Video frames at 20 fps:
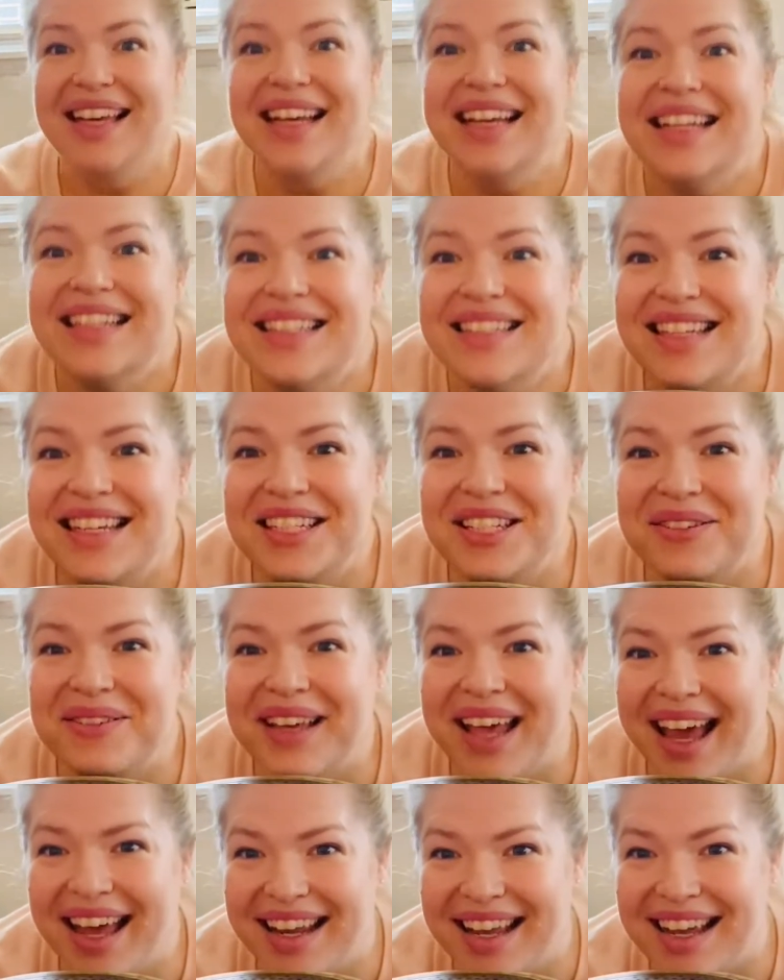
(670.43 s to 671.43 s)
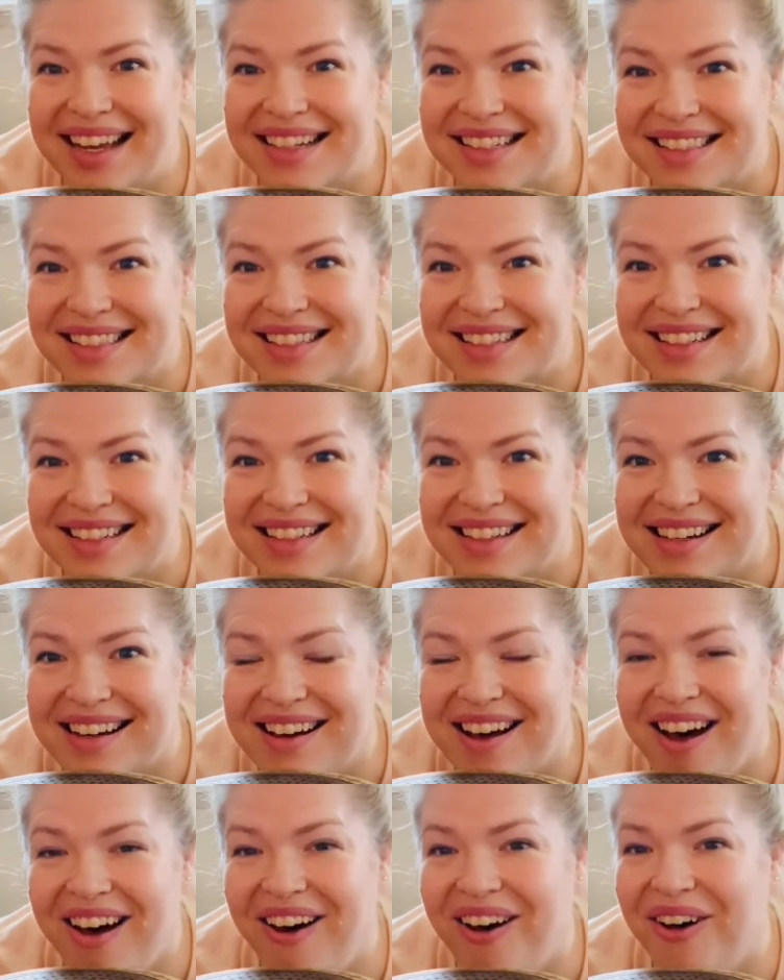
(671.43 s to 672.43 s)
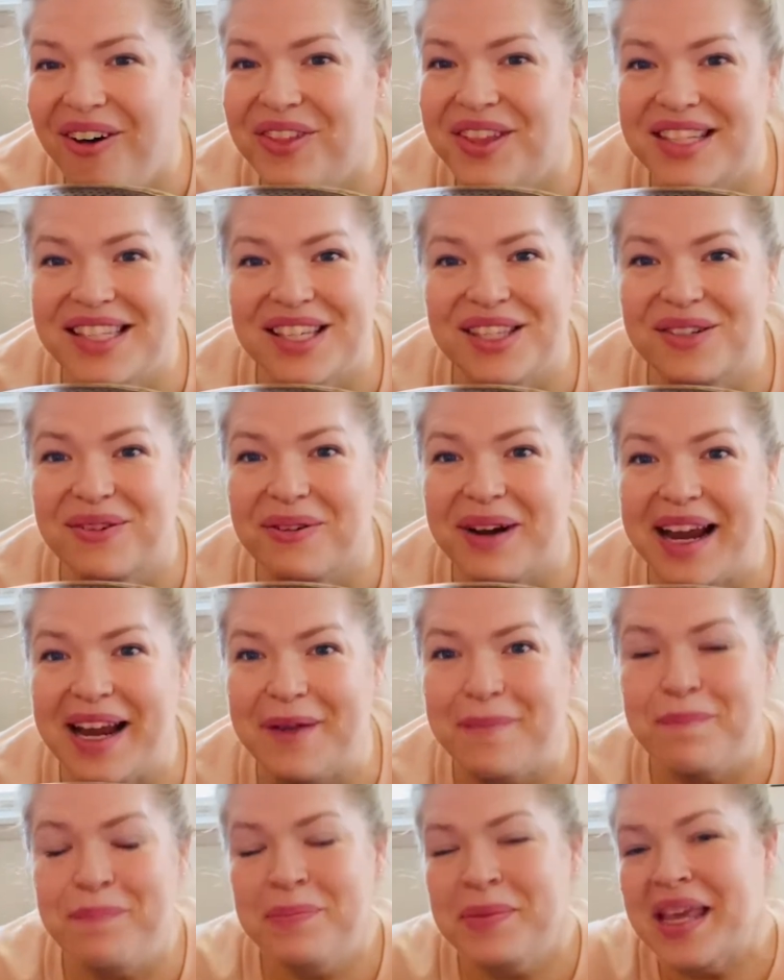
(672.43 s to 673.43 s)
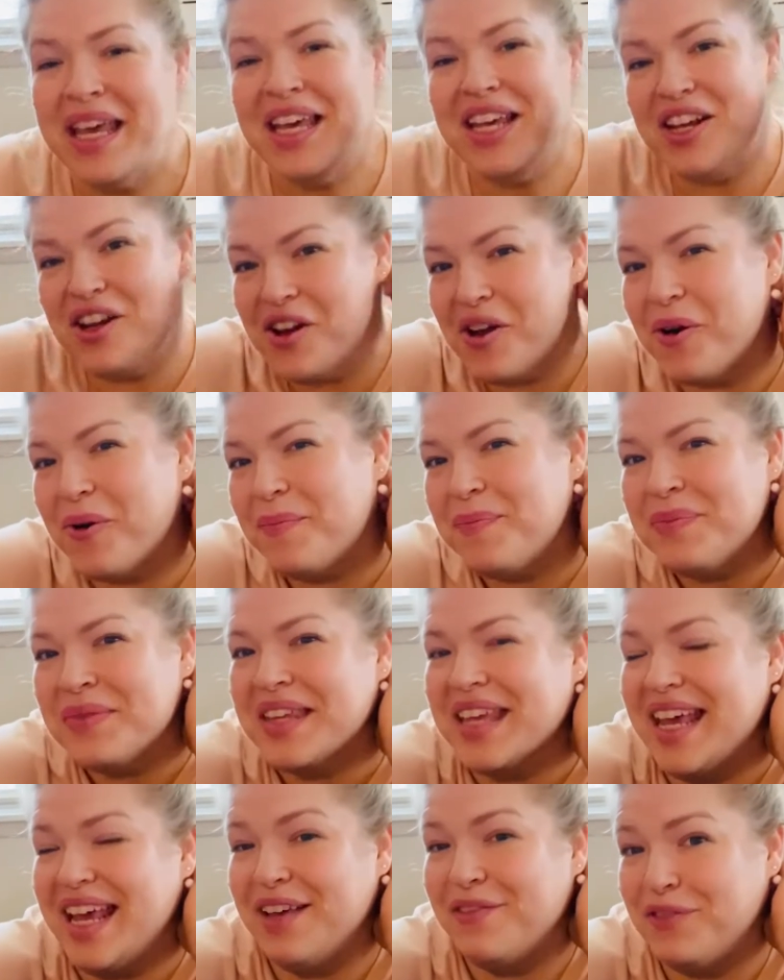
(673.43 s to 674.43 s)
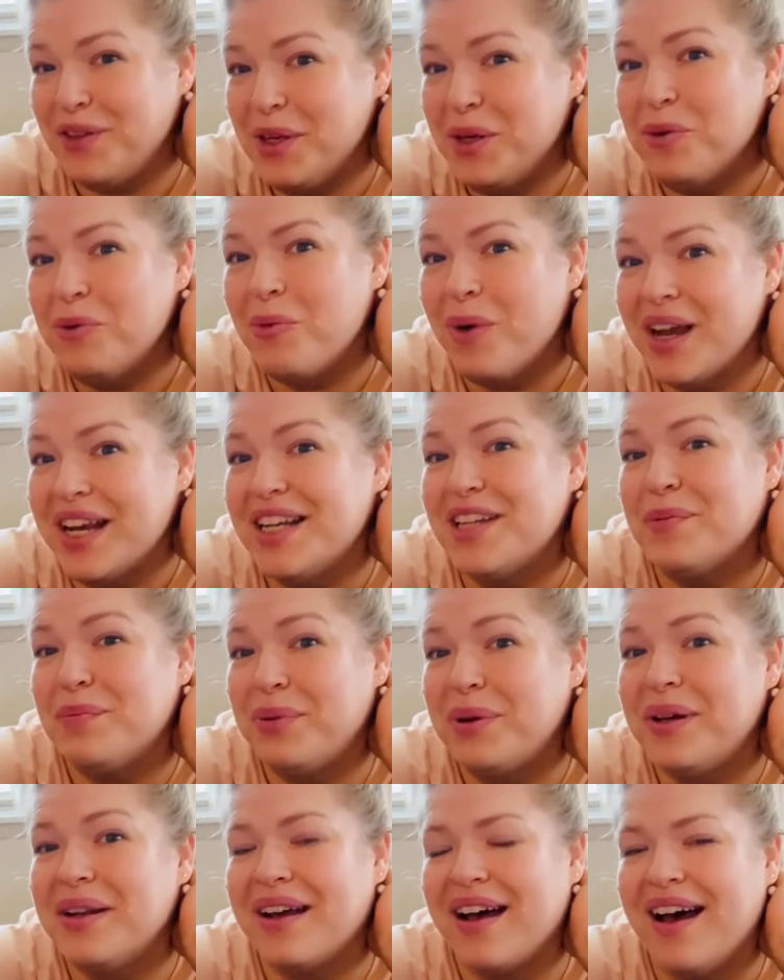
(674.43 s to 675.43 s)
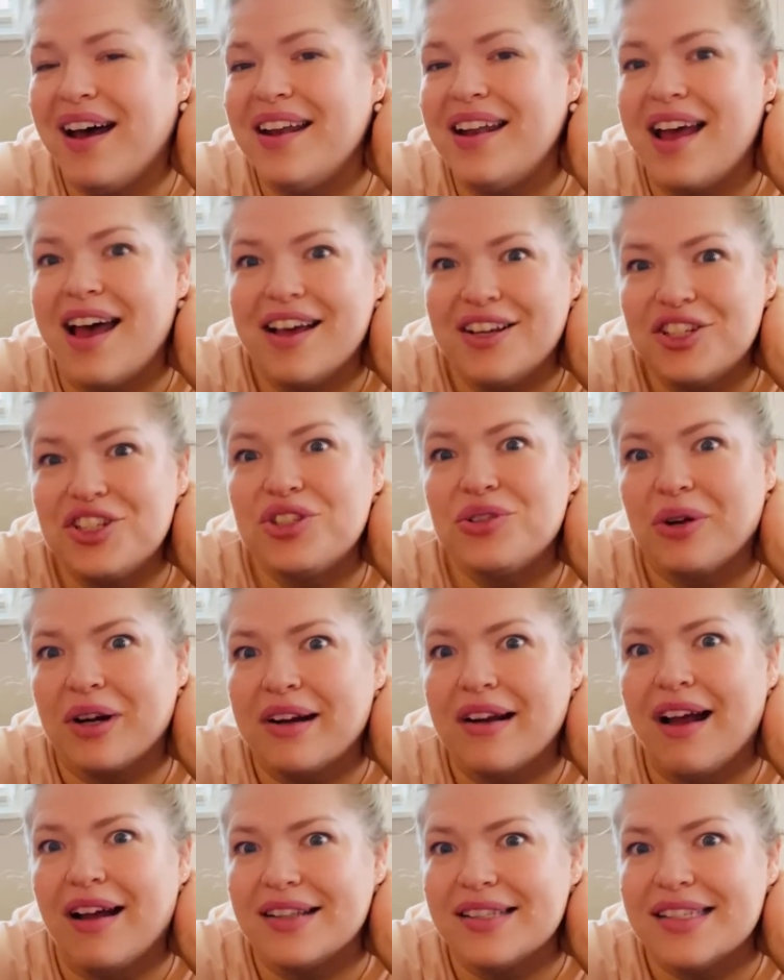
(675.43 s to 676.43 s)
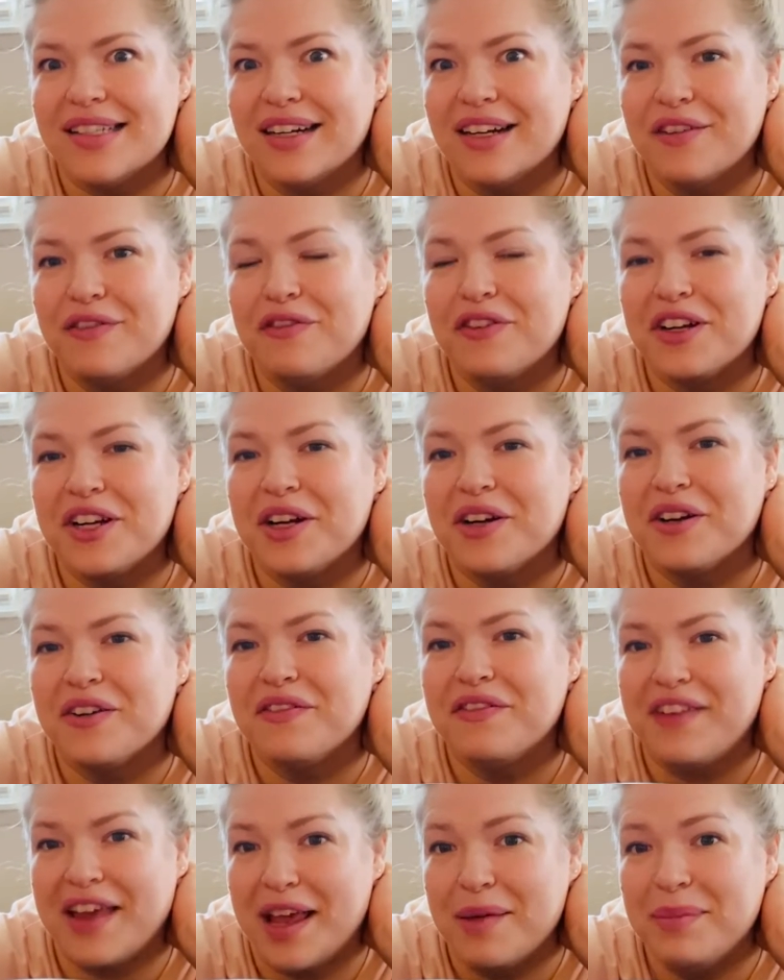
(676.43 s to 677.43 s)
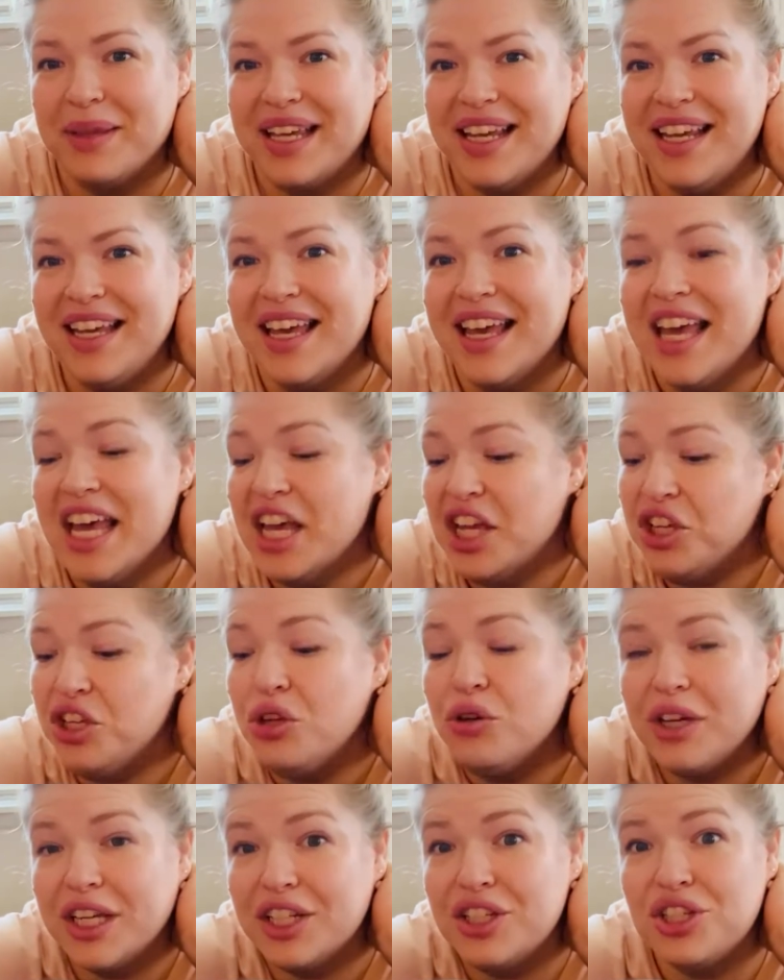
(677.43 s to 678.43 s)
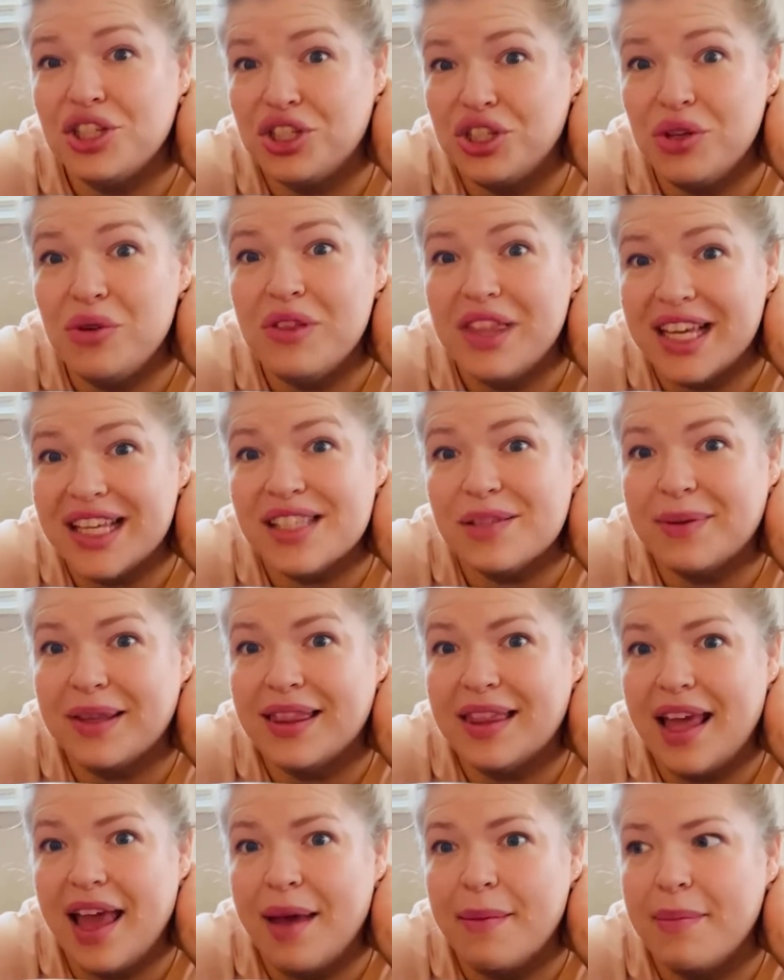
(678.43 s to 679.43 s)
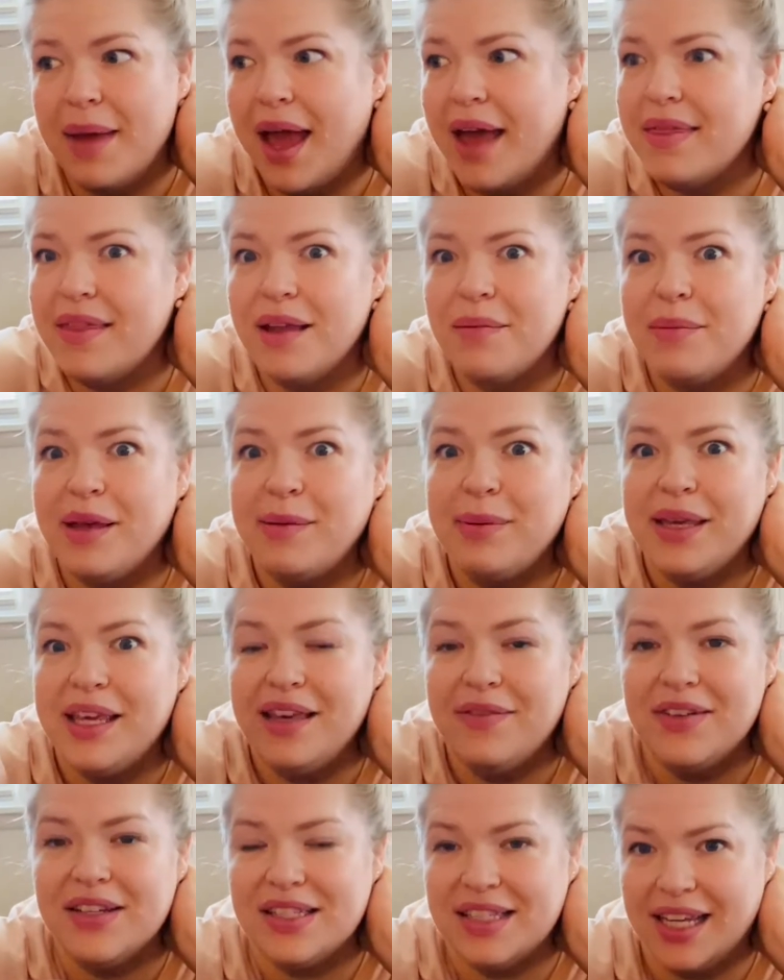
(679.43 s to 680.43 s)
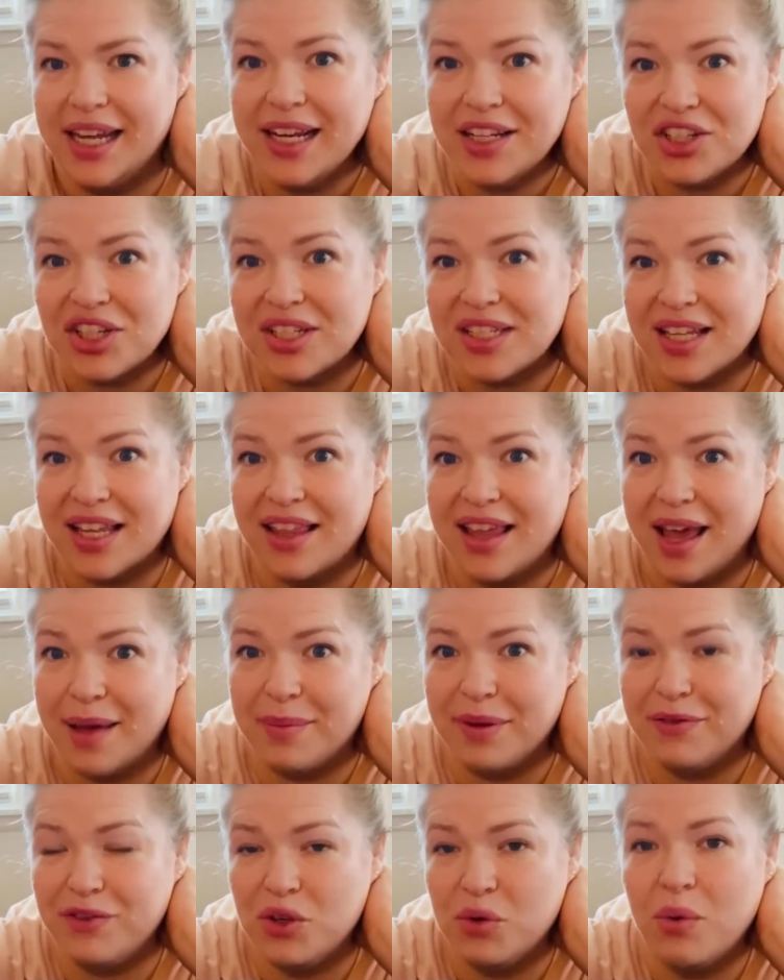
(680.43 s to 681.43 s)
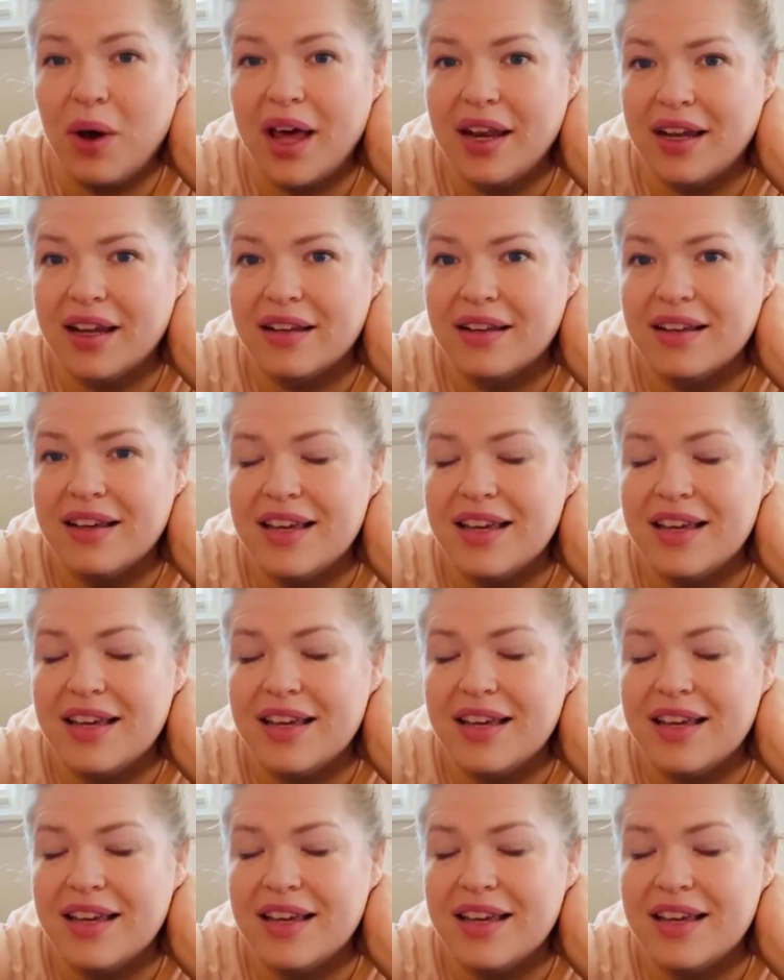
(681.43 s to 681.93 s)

Did you get it? Oh, this is great. You know, if you wanted to put on a short concert for your family, you could do this with them and then maybe even teach it to them if you wanted.